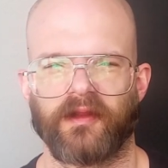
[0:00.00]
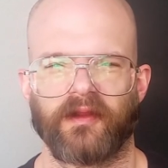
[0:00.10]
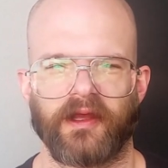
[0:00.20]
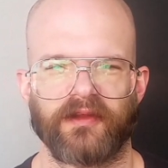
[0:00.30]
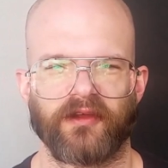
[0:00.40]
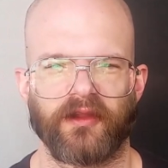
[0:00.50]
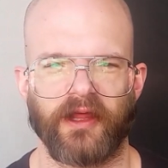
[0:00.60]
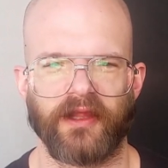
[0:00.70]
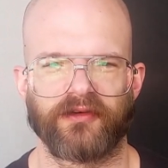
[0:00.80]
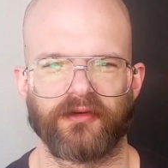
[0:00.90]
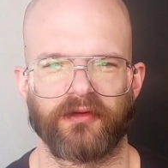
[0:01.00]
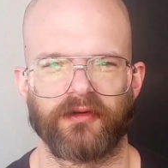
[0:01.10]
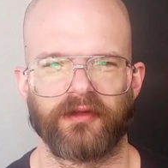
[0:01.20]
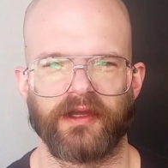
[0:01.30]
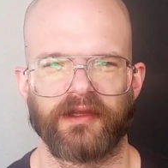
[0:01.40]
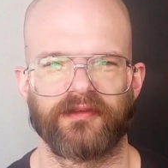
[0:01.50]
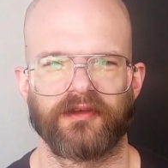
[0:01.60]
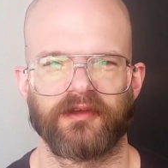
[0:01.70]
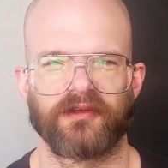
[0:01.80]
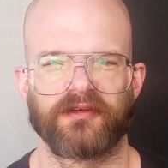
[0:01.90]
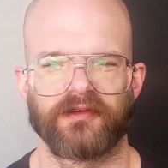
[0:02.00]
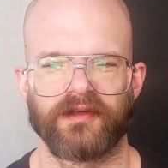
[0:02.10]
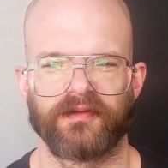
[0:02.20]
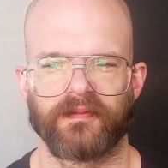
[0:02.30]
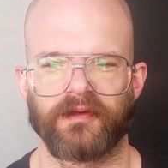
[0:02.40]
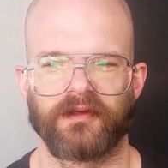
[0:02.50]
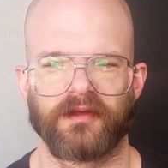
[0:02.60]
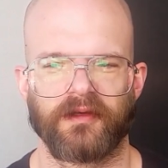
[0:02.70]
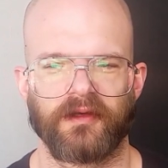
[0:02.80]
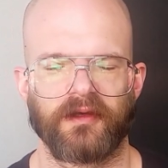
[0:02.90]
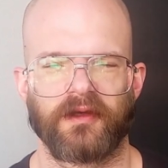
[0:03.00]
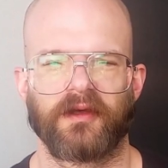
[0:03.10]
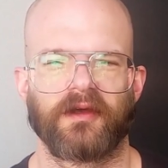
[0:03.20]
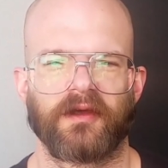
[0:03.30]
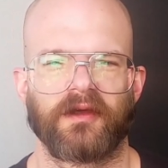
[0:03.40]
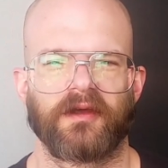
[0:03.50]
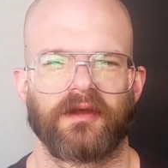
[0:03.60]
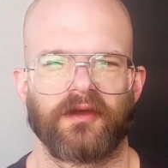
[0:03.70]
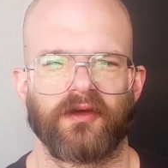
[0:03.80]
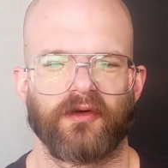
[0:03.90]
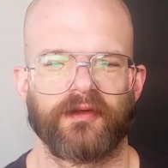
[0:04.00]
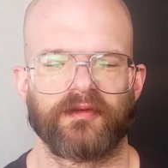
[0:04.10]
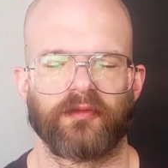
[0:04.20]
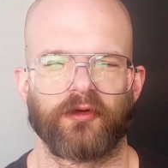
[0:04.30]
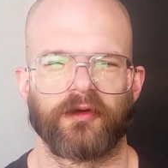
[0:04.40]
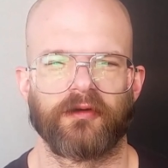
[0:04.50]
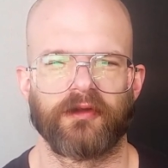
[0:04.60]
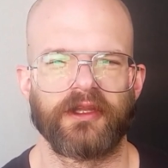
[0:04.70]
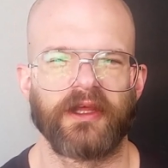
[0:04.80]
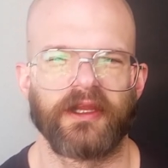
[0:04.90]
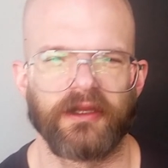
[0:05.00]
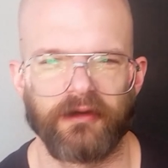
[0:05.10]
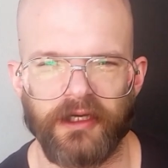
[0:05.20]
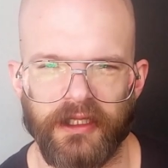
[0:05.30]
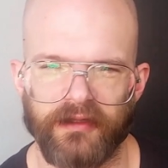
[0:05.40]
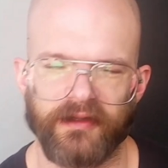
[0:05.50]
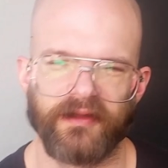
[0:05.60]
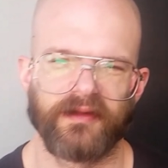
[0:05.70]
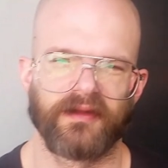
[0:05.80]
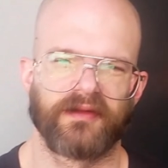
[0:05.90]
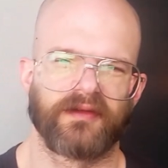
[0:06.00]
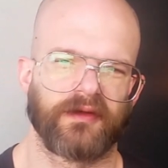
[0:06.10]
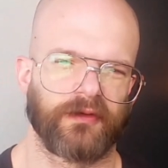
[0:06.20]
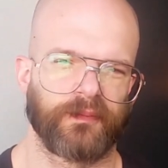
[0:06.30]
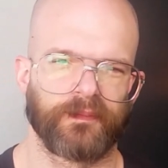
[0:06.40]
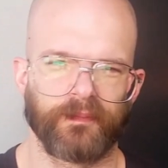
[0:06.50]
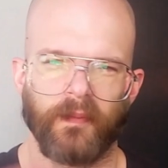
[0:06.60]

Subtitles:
like it's all natural or like it's a good choice, but always important to read that ingredient list. So